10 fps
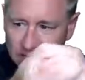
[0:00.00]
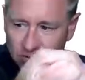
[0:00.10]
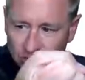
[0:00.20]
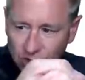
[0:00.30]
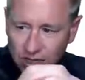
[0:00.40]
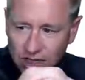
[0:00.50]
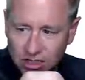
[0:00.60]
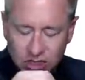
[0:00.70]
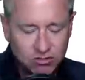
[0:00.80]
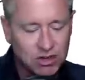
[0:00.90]
It's really
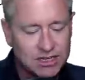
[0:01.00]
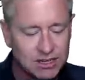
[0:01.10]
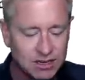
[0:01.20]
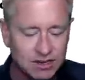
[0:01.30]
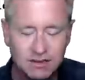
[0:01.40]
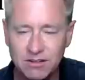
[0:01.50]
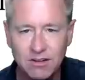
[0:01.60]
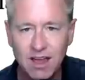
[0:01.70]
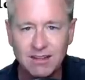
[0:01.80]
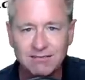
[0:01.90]
constricted.
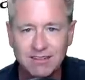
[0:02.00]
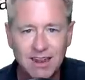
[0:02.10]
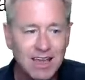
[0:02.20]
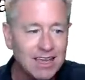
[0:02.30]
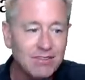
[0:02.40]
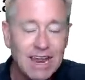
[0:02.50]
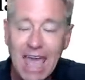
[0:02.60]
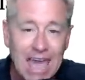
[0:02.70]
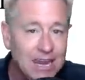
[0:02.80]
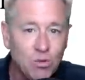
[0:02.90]
They're not not giving
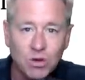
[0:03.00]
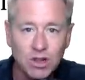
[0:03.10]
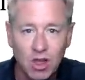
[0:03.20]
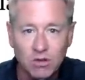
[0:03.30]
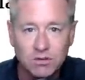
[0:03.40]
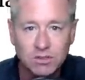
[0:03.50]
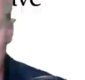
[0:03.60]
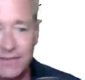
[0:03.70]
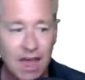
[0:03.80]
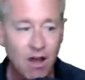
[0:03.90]
anyone loan. And
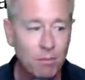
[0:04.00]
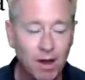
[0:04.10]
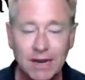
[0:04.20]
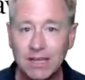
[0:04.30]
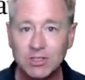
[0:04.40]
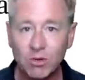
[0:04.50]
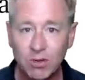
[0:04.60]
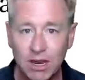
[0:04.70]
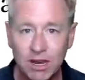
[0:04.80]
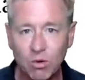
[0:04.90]
that's how money is
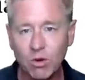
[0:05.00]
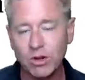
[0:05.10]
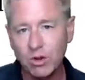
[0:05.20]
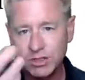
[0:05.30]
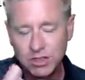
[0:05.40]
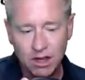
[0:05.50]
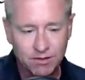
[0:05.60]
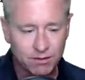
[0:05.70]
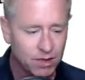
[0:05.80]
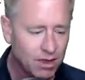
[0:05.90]
created, or your
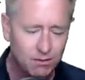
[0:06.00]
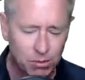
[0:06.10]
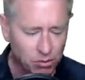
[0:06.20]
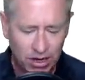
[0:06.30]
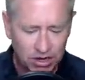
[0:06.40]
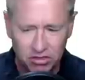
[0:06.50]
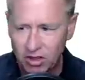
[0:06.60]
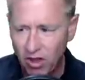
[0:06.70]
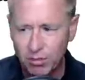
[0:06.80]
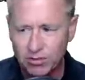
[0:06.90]
stuff. And people like in
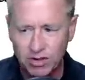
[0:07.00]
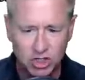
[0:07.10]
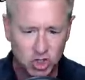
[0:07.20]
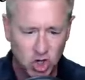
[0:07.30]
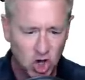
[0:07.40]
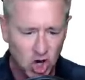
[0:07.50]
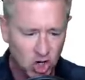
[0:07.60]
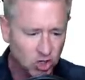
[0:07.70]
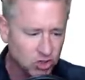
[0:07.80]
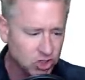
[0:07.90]
the comment section,
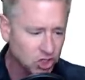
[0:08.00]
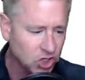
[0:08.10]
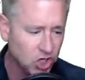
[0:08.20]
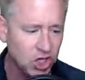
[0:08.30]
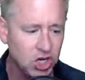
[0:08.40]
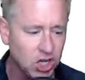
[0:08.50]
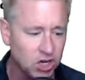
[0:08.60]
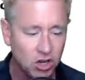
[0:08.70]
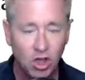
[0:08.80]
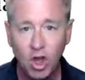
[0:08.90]
oh, you're such an
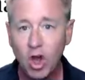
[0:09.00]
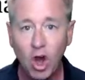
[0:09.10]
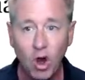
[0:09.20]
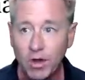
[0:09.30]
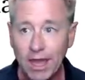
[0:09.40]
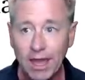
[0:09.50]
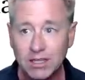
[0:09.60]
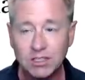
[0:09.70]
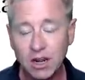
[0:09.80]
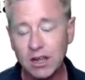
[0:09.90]
idiot. Okay,
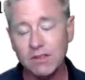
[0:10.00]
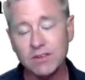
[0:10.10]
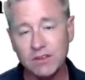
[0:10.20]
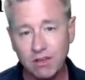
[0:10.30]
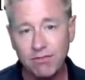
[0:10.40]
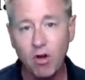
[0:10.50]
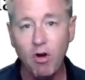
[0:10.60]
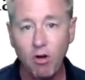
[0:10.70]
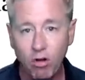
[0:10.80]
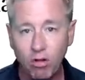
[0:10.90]
I study this stuff
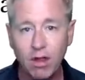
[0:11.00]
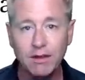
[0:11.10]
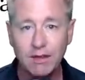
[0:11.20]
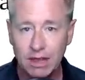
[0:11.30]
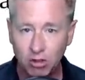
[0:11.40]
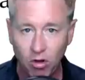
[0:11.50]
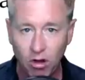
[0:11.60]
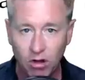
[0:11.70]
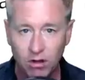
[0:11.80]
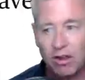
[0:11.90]
all day
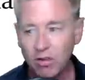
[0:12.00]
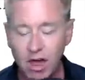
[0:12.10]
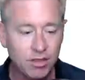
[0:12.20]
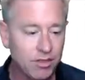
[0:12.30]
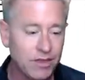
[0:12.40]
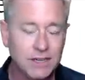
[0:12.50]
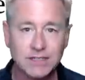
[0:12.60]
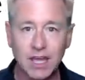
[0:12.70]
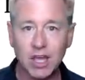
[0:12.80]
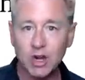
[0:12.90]
long. And a lot of the
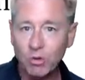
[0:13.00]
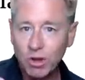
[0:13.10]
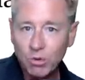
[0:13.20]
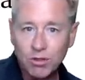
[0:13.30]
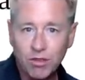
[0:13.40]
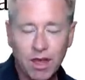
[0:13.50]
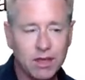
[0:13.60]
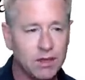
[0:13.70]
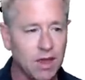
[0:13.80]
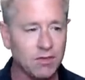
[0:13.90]
things I agree with,
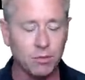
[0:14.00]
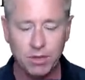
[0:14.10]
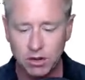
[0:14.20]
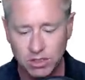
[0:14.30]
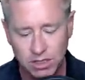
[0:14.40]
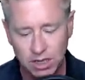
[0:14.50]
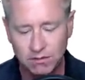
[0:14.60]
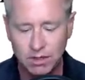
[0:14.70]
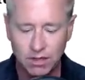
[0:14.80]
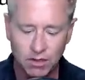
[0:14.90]
like you got the Peter
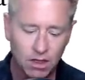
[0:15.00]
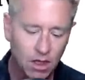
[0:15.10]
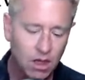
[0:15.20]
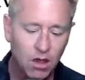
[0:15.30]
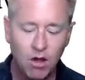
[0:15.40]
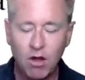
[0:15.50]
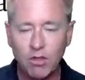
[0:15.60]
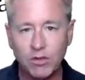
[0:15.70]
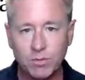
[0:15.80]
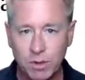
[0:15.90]
Schiff, you got the
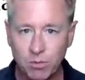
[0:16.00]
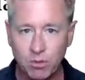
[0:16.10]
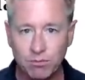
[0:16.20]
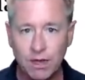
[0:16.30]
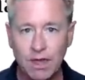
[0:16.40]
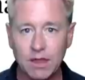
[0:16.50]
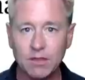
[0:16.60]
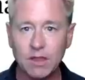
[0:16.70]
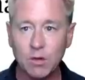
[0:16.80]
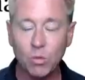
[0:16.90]
all those people.
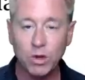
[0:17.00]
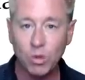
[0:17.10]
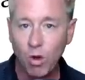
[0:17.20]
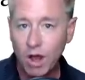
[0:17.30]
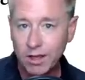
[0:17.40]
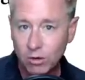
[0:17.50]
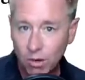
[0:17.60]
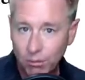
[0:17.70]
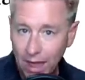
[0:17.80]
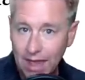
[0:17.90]
And when you walk
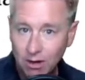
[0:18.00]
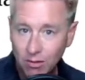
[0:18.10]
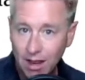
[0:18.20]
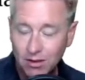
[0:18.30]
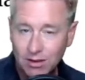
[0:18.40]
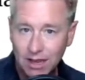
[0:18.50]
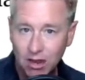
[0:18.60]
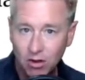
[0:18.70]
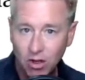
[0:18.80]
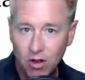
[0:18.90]
into a bank, right, you take
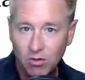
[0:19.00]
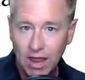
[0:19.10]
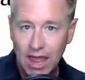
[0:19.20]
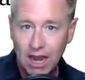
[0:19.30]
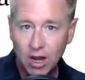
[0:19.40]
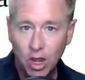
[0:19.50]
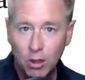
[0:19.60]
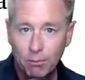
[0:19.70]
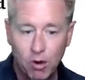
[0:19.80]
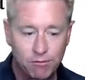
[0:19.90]
out a loan and
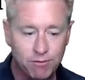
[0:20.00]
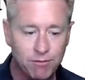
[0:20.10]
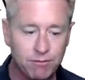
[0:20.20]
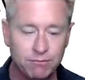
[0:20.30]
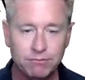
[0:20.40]
poof,